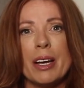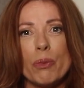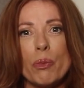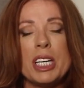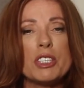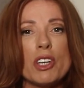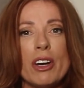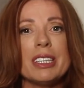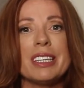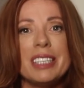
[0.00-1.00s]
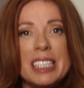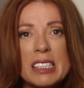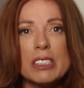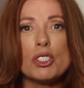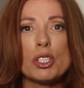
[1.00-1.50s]

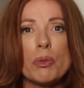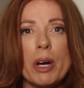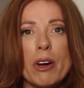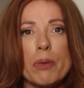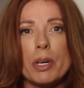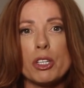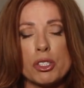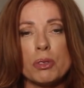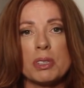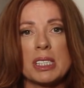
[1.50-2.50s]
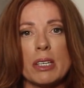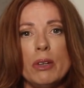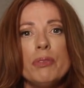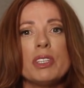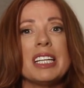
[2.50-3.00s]
listen to our emotional
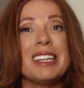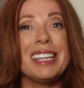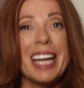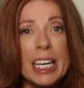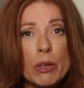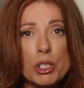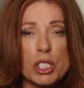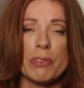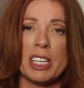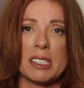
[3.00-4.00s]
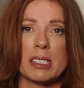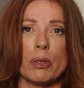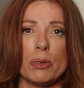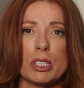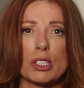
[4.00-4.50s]
self, the language of our
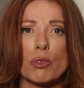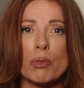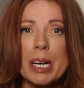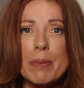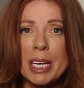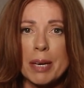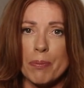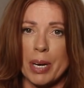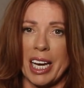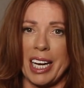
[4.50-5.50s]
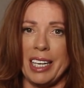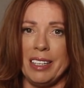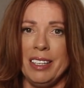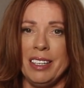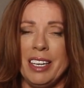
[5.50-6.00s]
soul screaming in
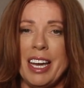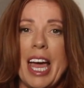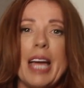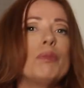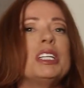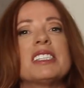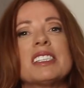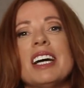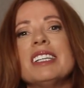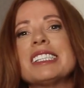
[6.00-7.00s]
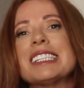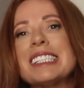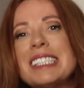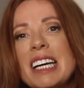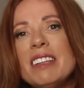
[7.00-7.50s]
pain, and we start
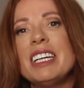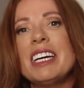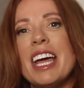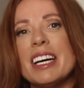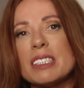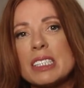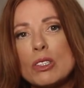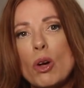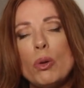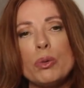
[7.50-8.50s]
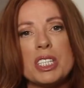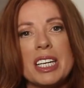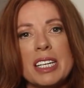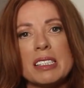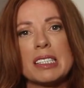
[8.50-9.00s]
selling our soul to
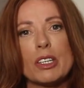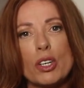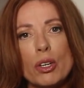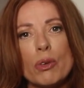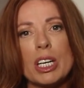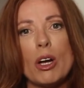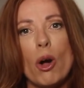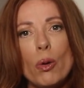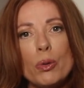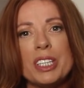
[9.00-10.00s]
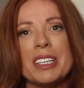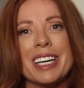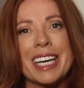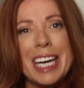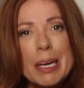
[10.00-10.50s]
get security, hold it
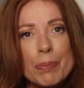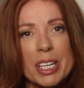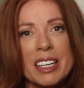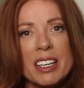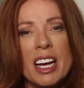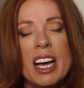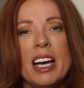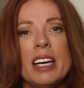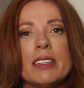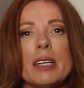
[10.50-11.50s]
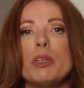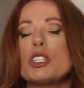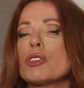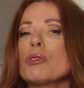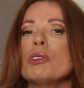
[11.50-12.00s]
and keep it, then we
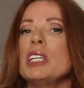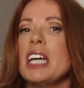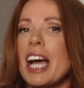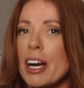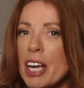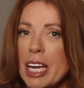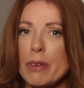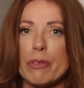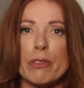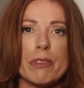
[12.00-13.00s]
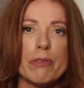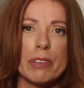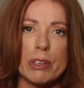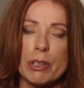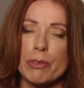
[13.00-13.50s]
truly are in for a
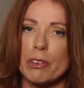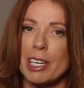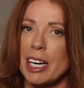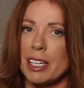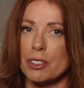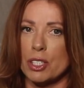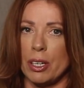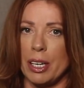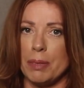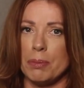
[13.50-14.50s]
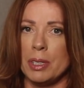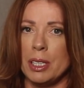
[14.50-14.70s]
very, very hard time.